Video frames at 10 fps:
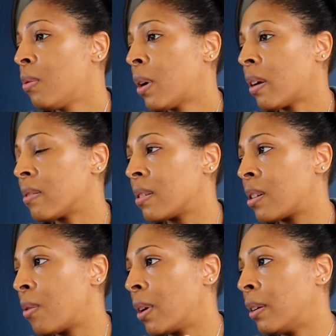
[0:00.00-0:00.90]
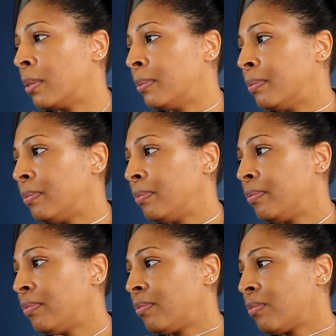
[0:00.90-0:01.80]
What else is going on?
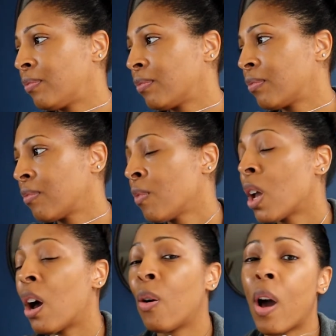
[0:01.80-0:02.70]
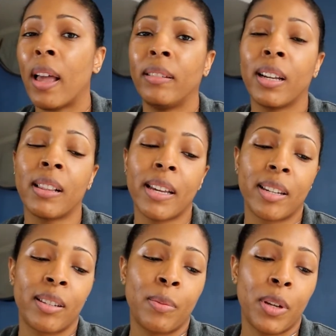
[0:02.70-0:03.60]
Oh, I
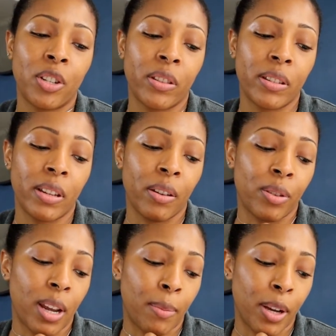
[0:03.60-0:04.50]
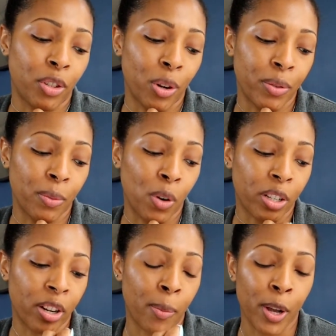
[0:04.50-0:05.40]
neglected to mention this the other day about shows I'm
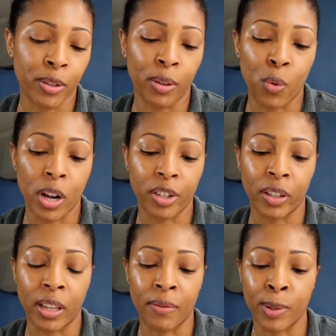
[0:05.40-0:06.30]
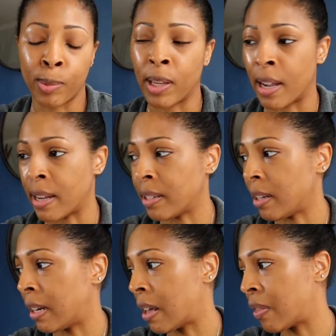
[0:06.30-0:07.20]
watching. I'm also watching Love is
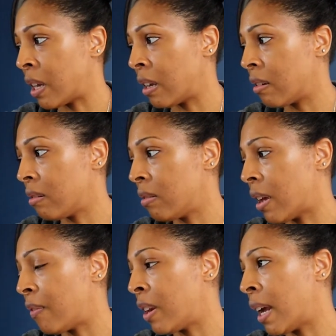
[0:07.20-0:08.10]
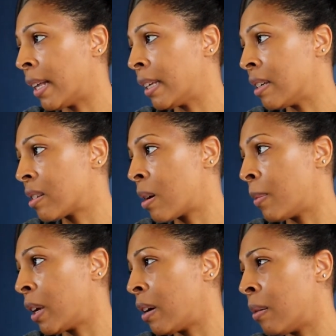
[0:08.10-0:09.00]
Blind, and I think that finale is
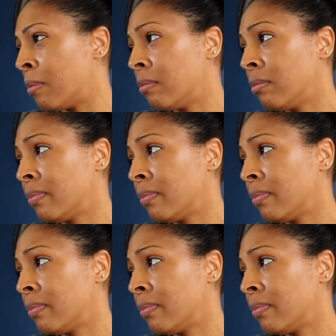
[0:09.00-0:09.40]
coming up